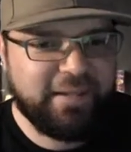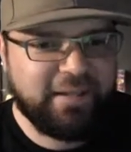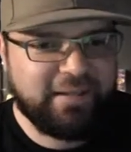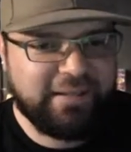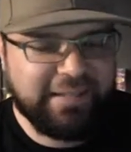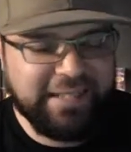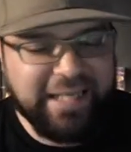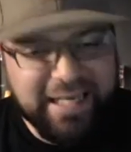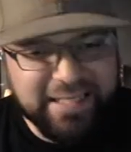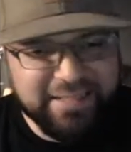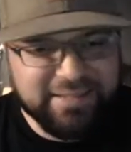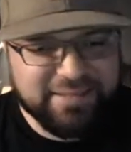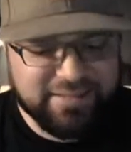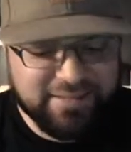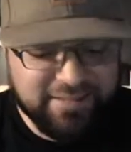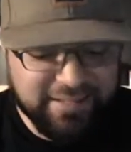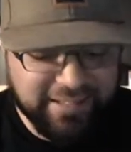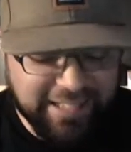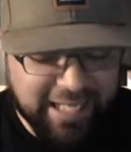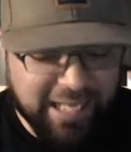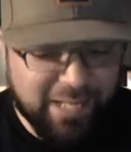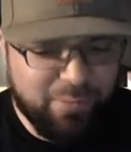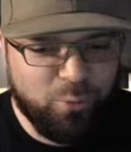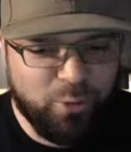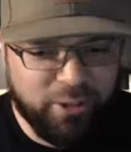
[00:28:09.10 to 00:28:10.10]
Yes, the
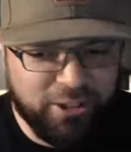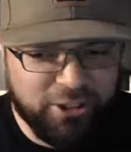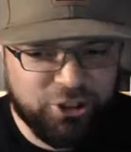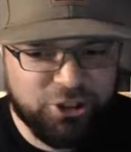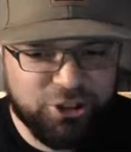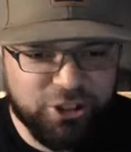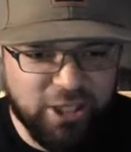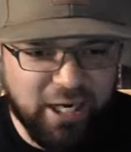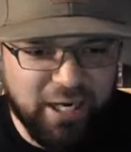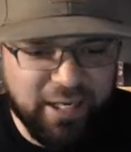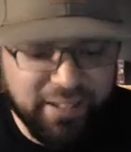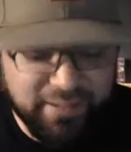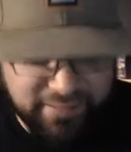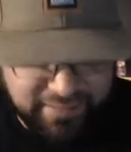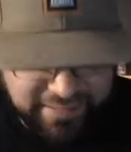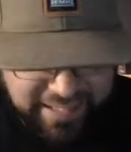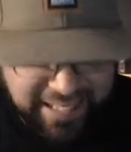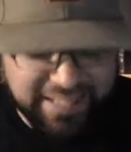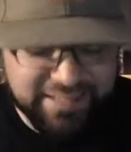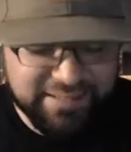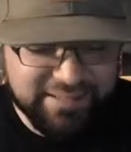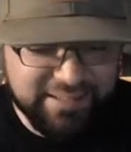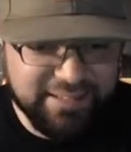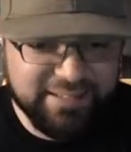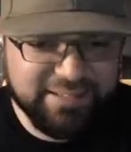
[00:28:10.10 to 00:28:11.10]
game-winning shot,
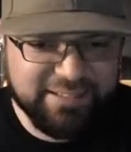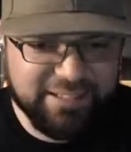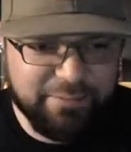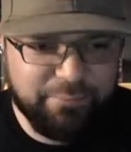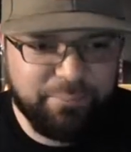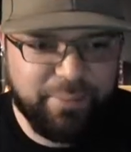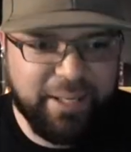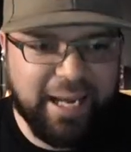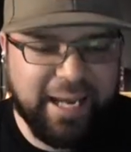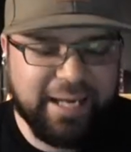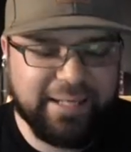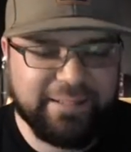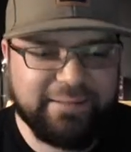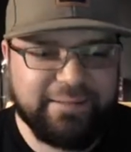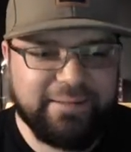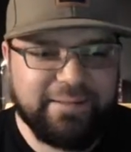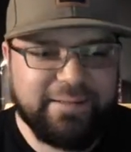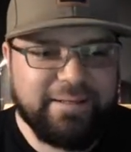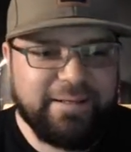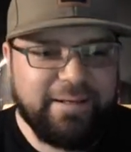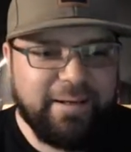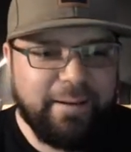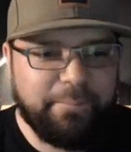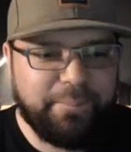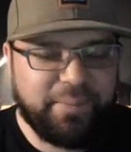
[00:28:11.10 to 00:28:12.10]
that's his impact.
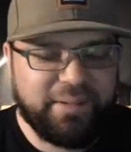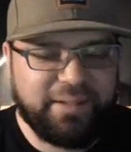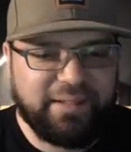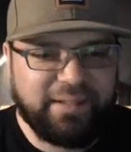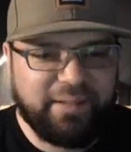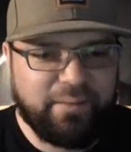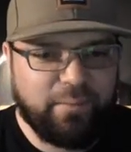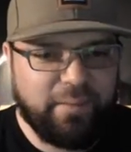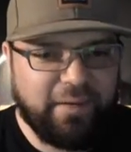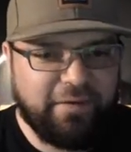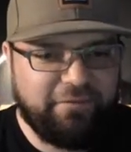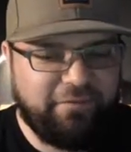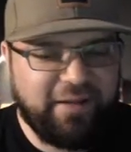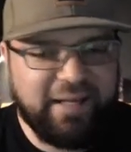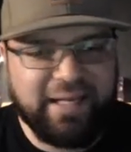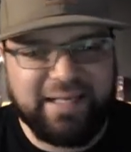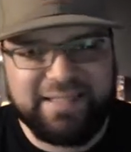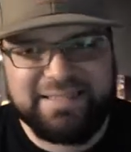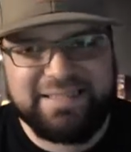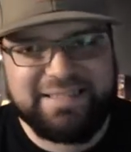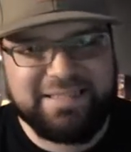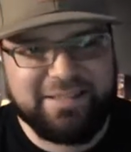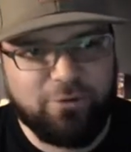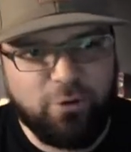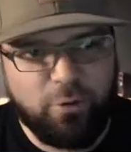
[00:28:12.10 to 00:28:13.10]
But if he
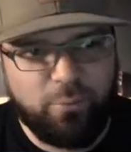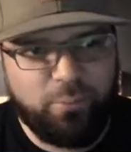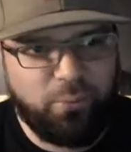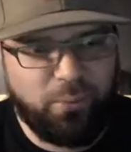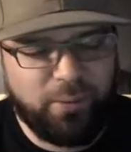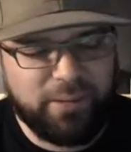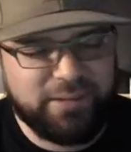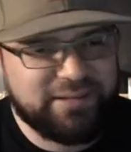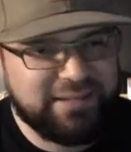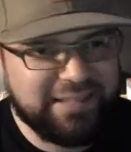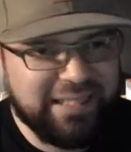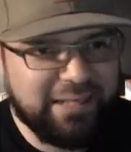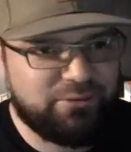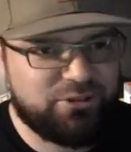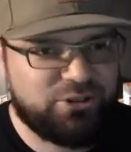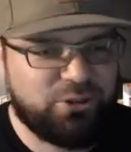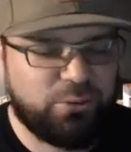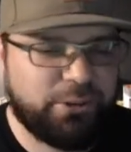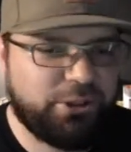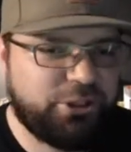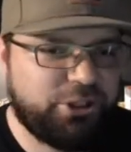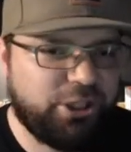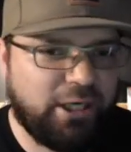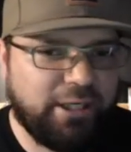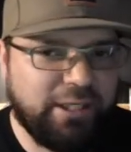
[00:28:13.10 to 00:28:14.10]
had 0 points and that was the
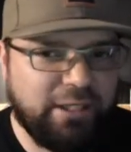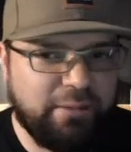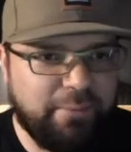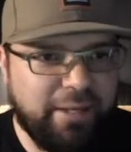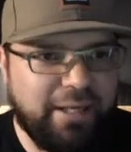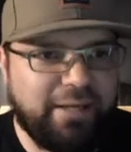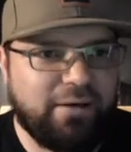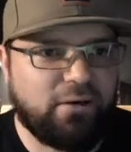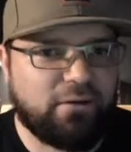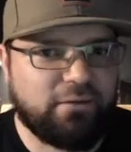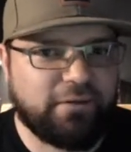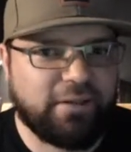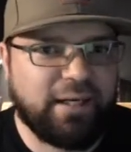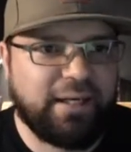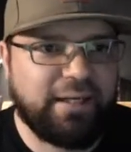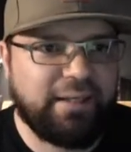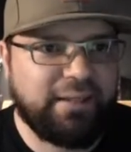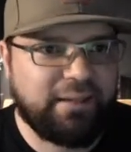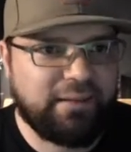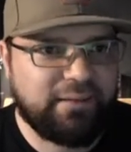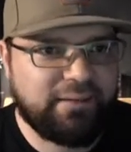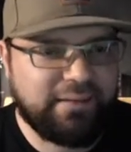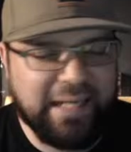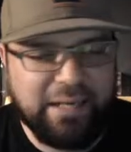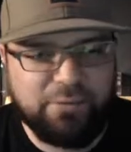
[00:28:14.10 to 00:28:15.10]
only shot he made all night,
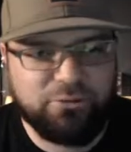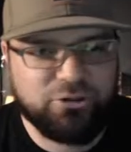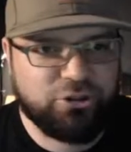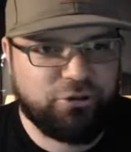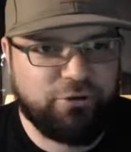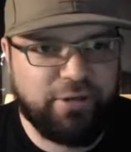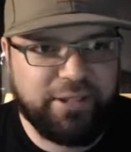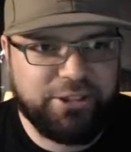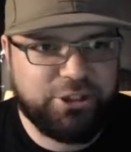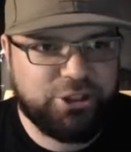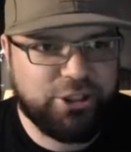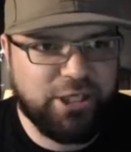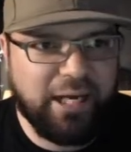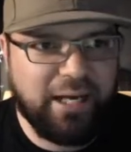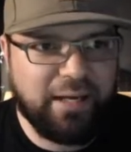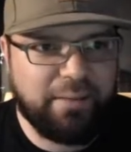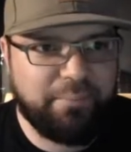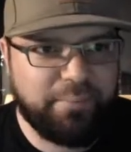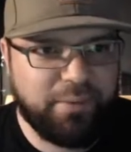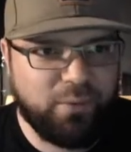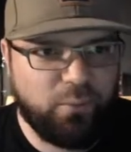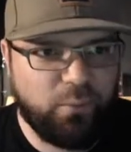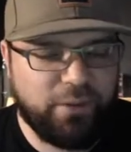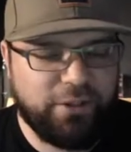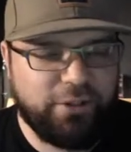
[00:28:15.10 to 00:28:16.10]
that was a great shot.
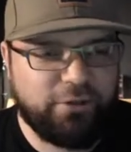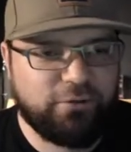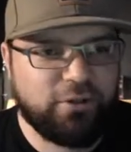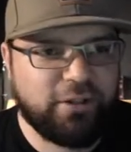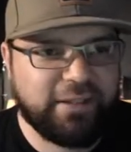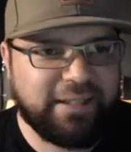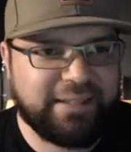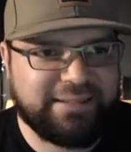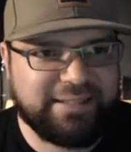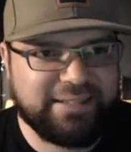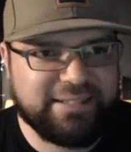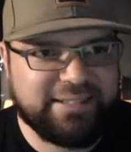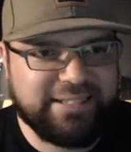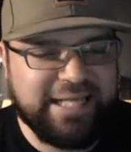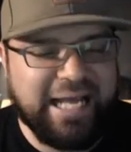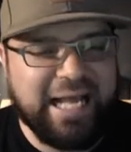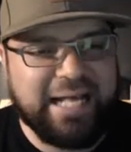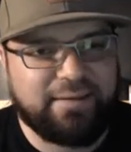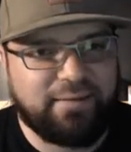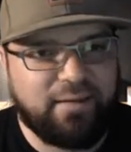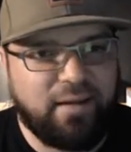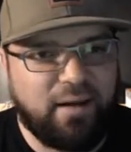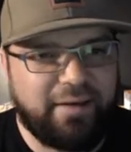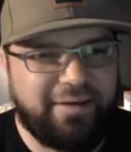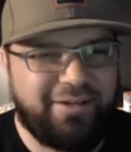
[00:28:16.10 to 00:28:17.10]
But when you look at the
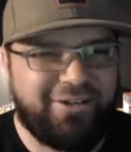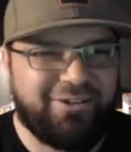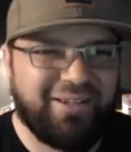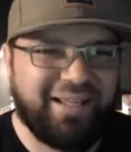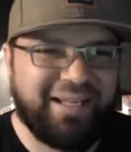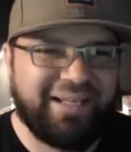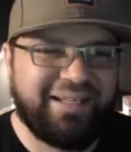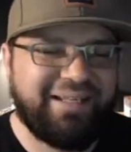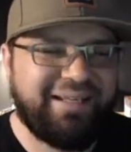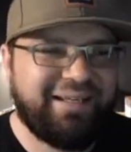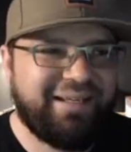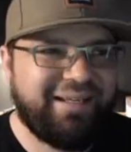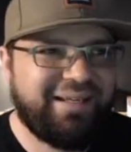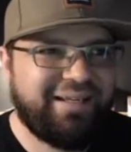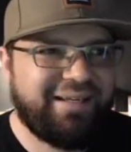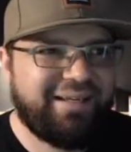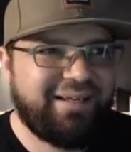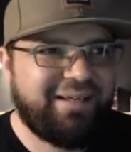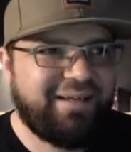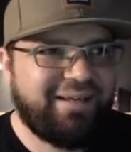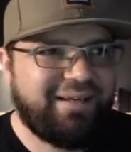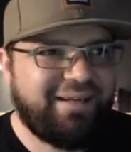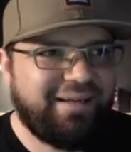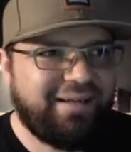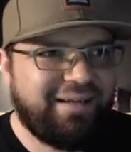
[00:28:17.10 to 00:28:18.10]
stat line, you're like,
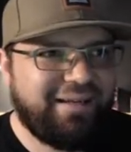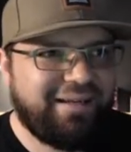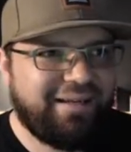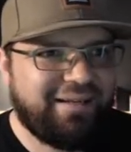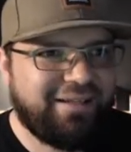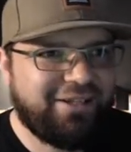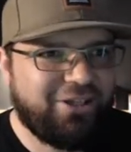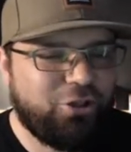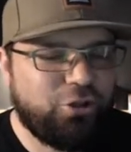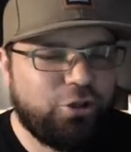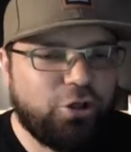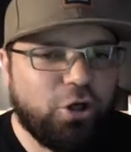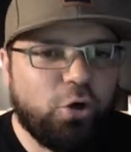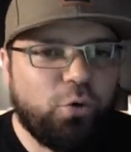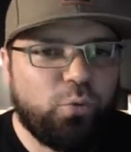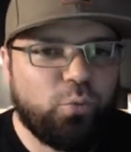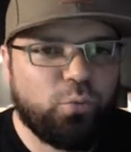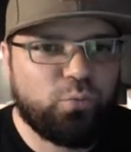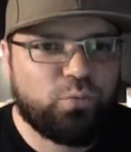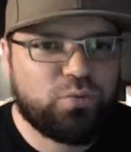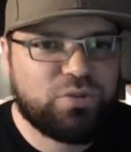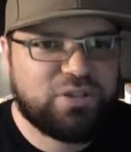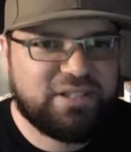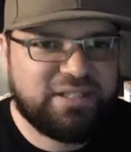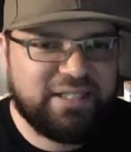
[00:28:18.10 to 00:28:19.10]
you don't
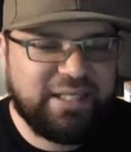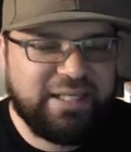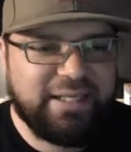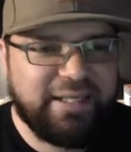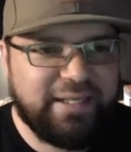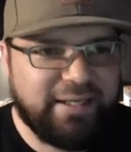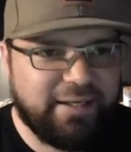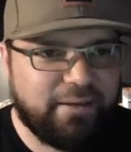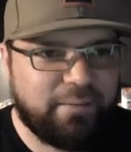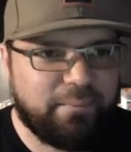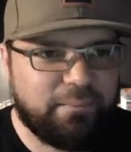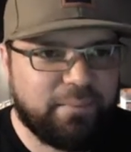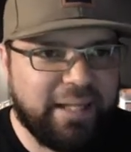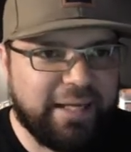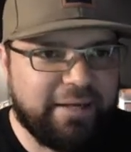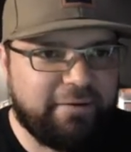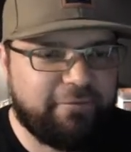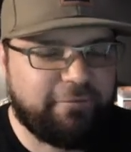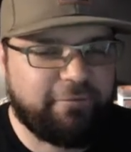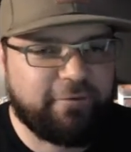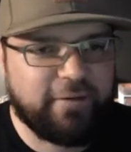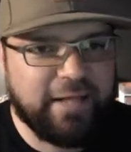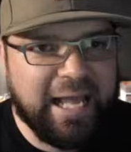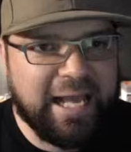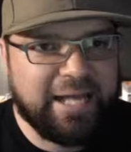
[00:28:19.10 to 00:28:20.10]
see him like
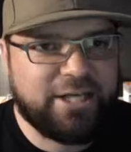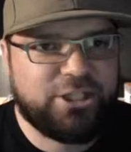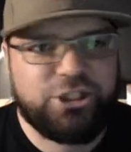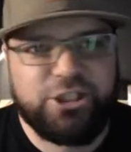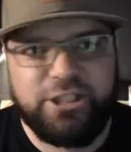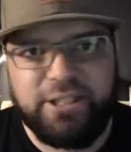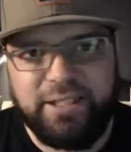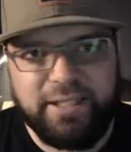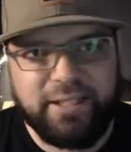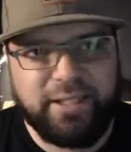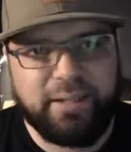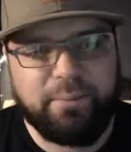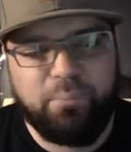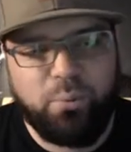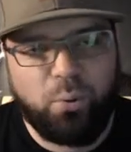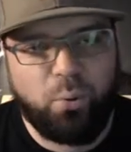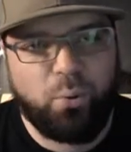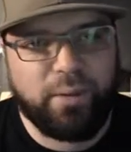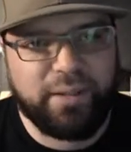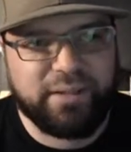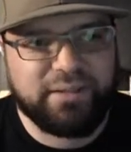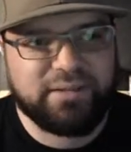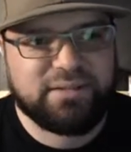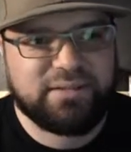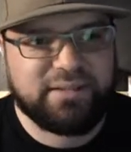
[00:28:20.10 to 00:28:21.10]
flashy getting
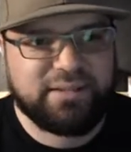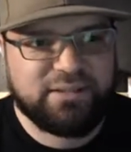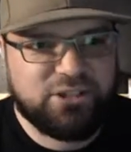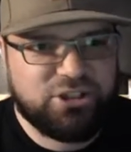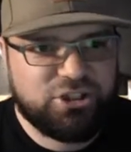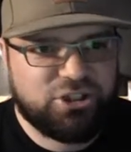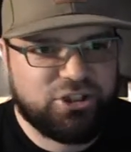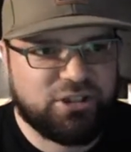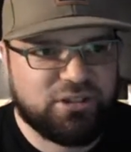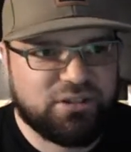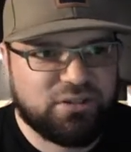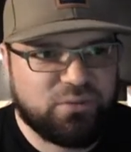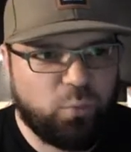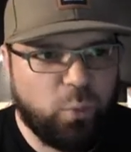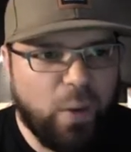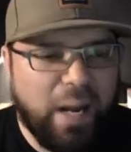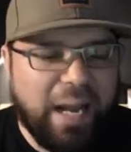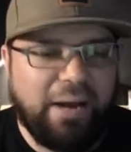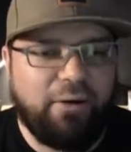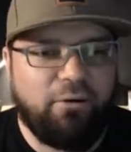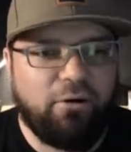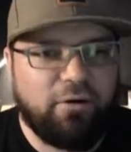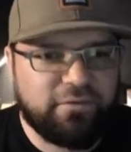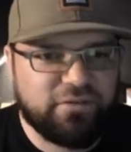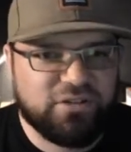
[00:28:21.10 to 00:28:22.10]
points. It's just,
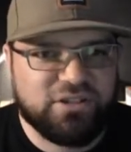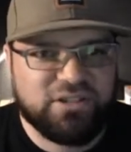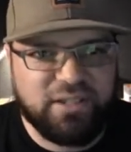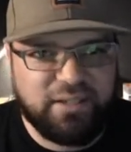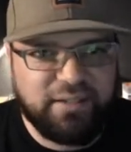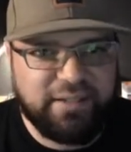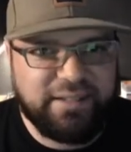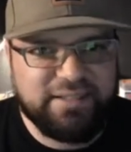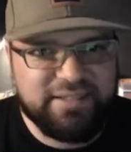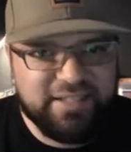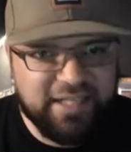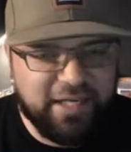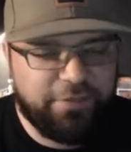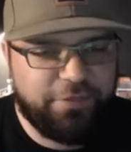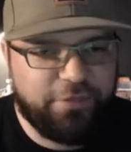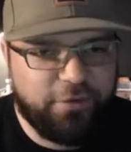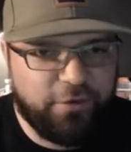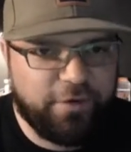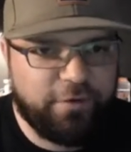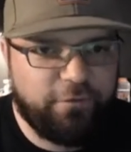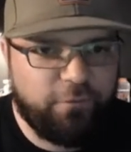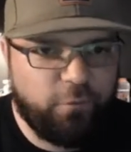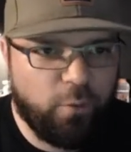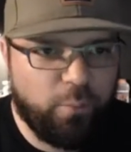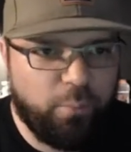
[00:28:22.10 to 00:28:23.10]
wow, all of a sudden he's got
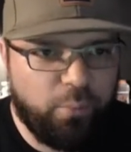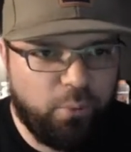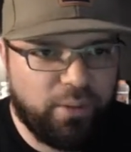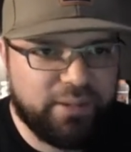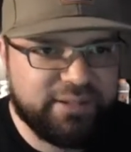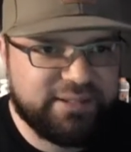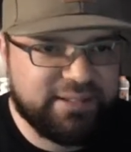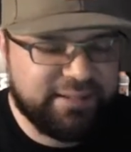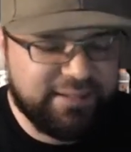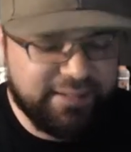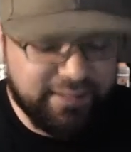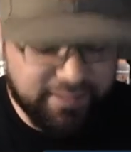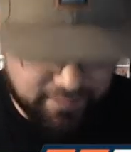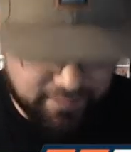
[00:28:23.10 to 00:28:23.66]
34 points at the